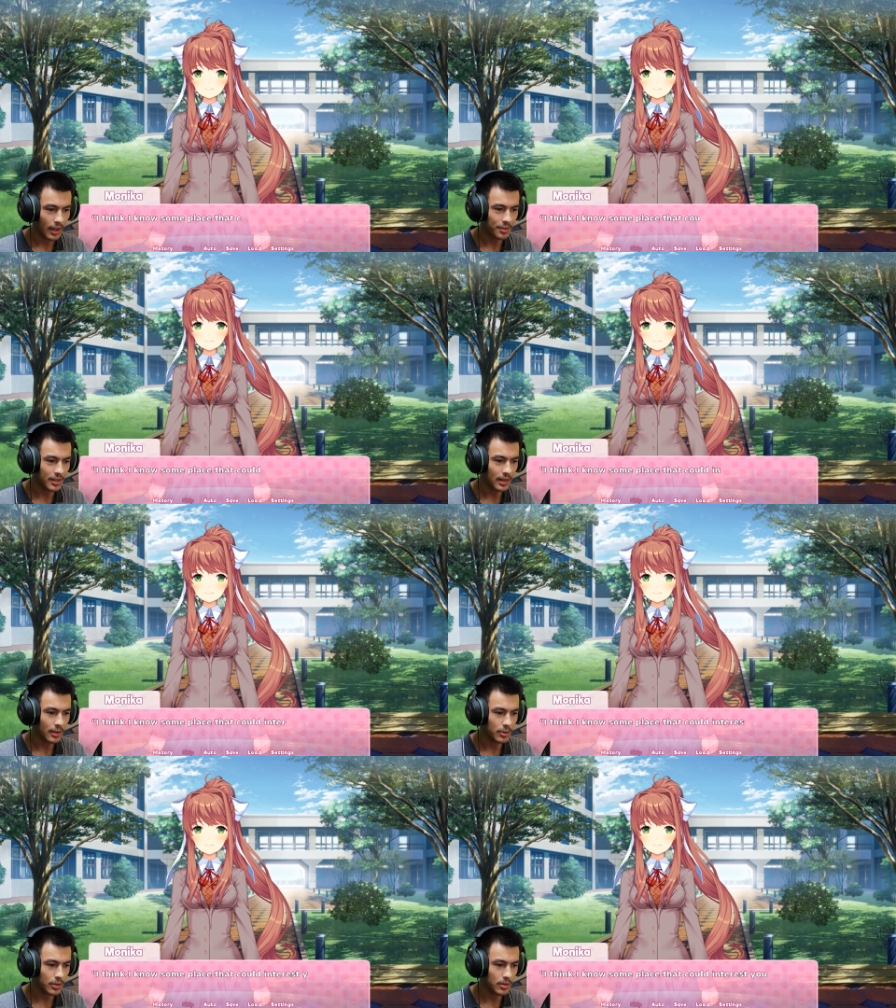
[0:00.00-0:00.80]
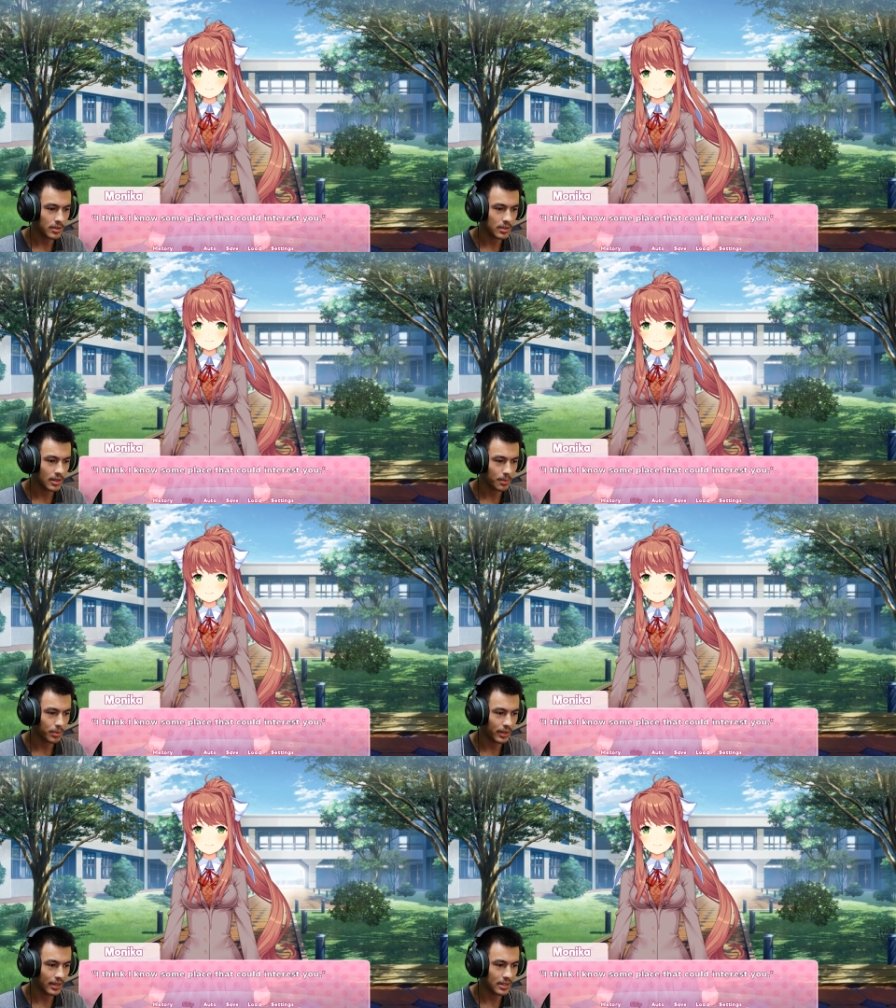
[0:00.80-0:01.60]
think I know some
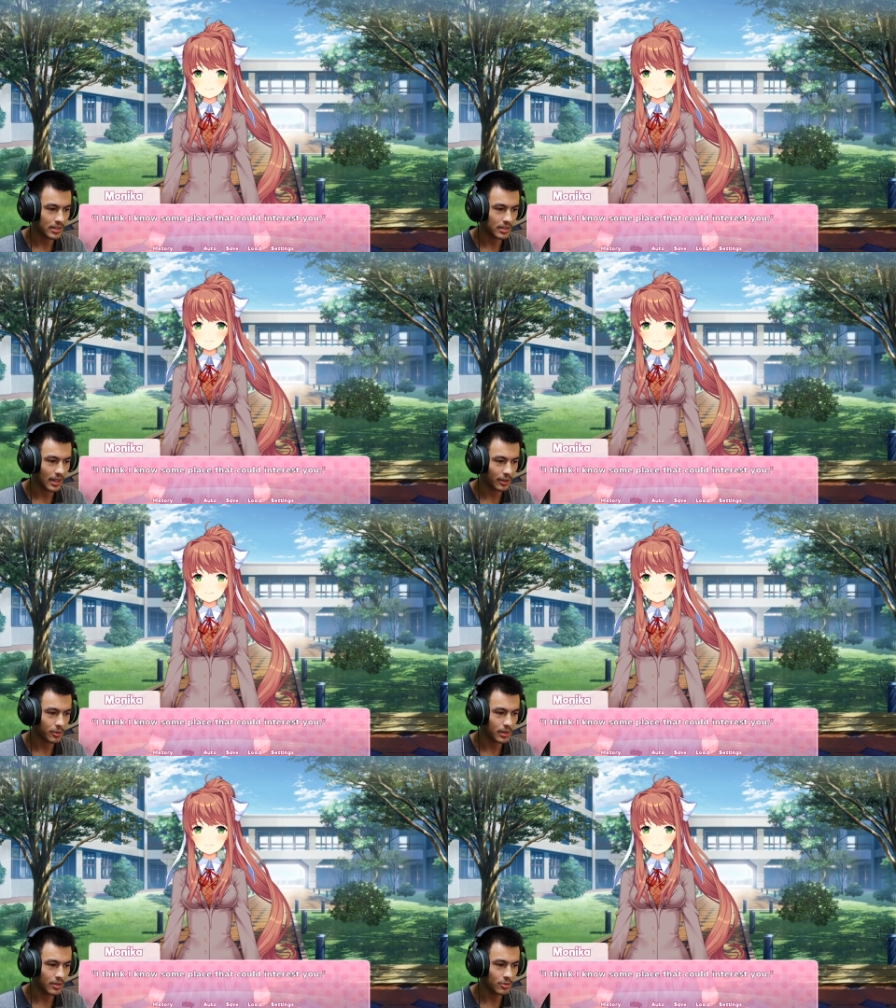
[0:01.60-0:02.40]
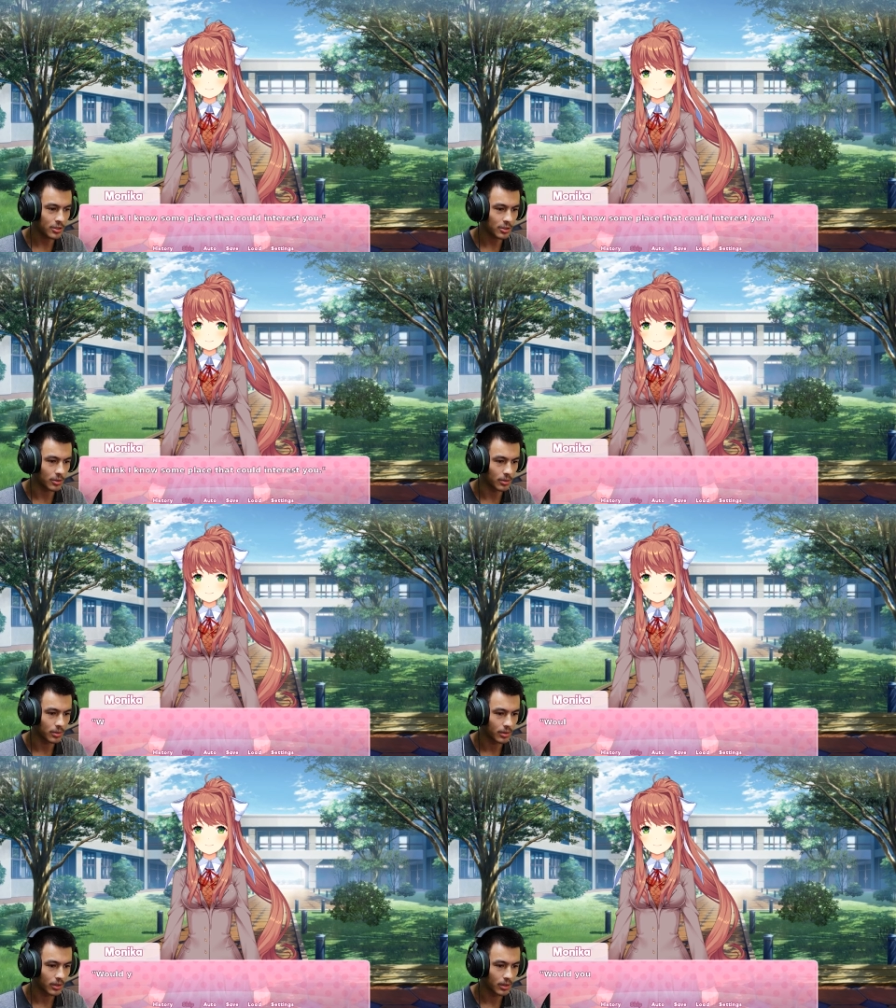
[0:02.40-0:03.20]
place that could interest you.
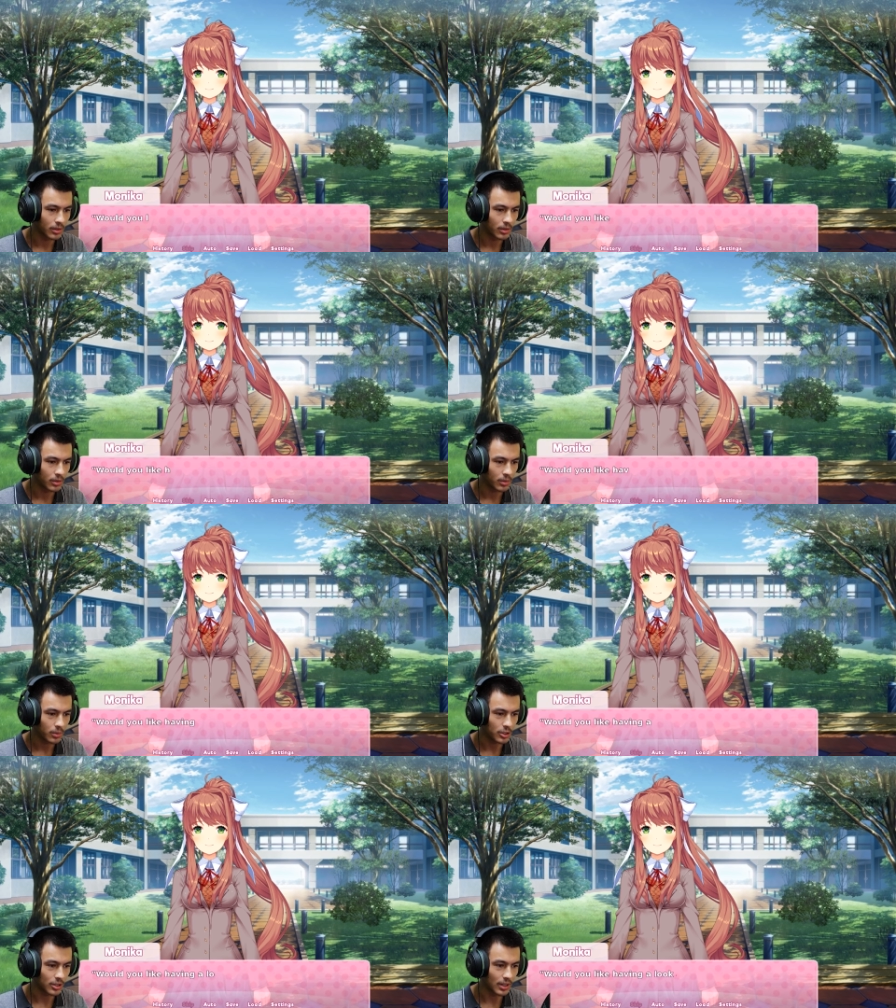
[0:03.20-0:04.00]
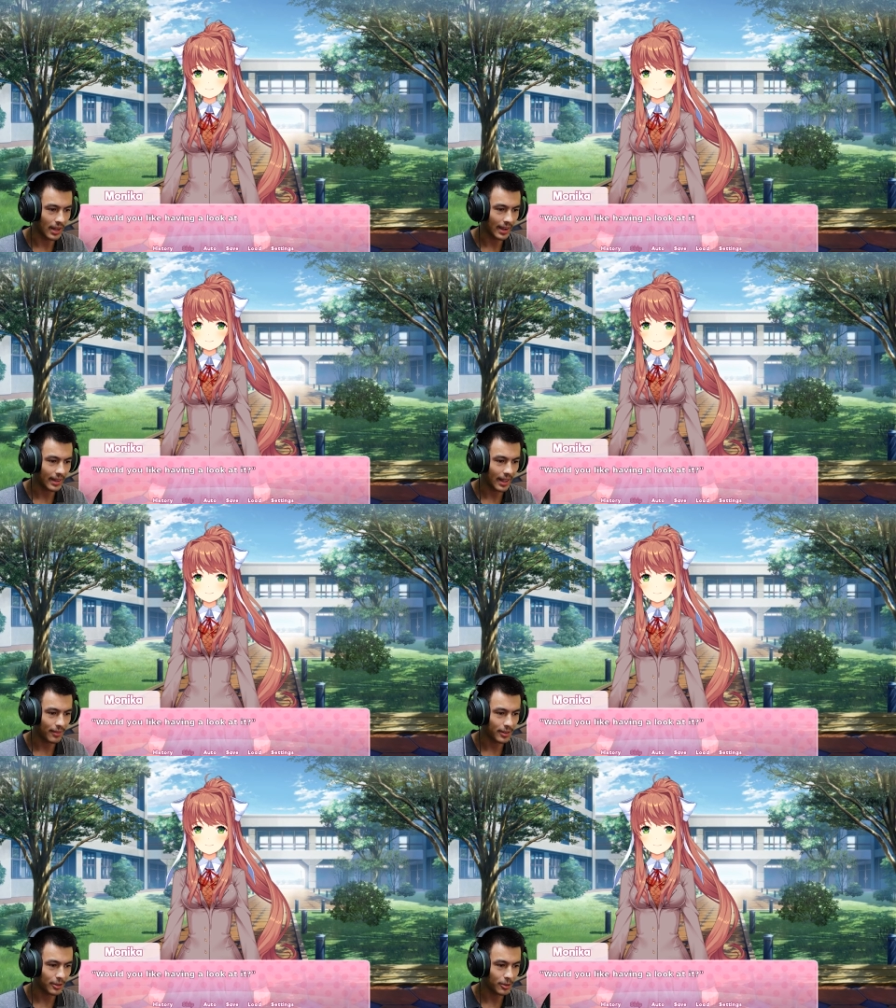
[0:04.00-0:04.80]
Would you like
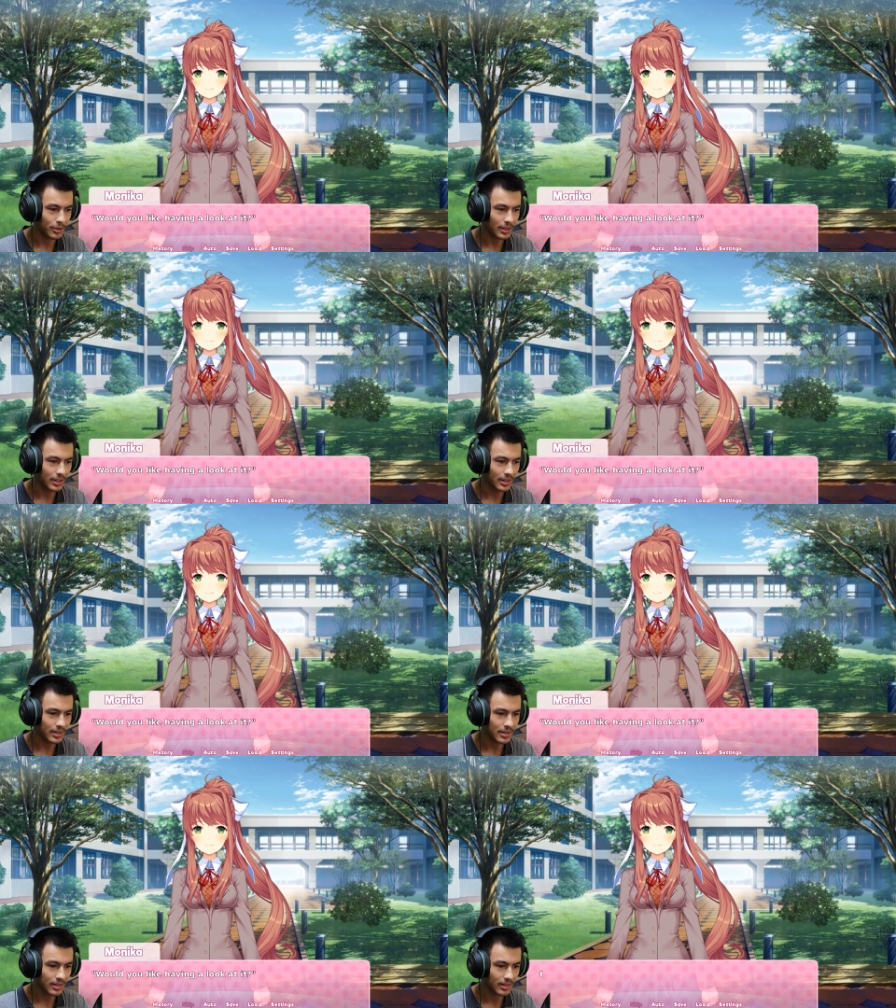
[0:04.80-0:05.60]
having a look at it?